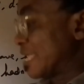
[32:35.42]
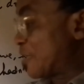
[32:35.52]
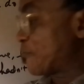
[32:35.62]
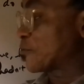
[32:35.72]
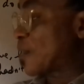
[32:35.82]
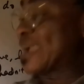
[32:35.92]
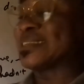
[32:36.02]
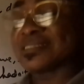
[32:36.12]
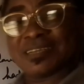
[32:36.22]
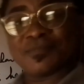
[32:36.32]
If you
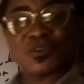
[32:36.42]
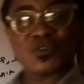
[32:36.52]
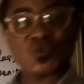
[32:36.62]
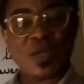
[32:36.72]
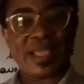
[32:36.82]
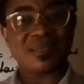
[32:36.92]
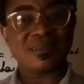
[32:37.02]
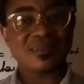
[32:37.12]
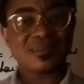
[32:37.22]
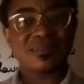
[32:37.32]
write in this way,
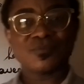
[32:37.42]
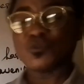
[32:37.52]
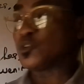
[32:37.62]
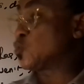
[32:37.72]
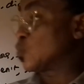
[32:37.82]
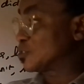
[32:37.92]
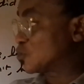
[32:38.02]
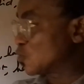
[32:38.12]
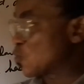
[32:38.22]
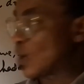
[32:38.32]
you will
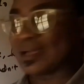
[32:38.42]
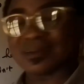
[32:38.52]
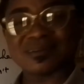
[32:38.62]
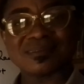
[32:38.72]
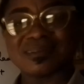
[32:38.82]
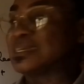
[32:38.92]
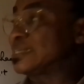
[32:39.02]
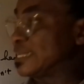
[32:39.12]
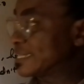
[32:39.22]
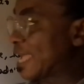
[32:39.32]
do well
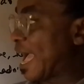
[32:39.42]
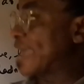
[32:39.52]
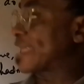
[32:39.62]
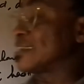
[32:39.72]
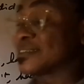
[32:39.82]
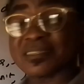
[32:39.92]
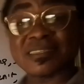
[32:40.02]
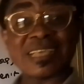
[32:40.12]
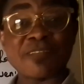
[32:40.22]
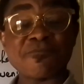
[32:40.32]
in the IELTS
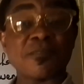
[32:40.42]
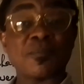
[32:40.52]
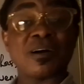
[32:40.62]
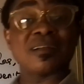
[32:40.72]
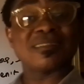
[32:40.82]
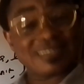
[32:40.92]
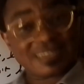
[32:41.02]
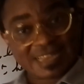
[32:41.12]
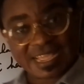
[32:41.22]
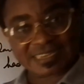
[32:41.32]
Informal
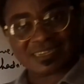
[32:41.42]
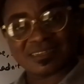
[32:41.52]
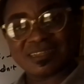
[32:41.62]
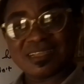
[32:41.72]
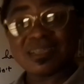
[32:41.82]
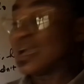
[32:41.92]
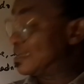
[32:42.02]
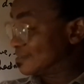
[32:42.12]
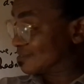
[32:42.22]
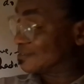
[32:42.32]
letter,
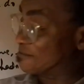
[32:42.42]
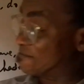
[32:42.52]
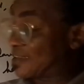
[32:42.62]
and in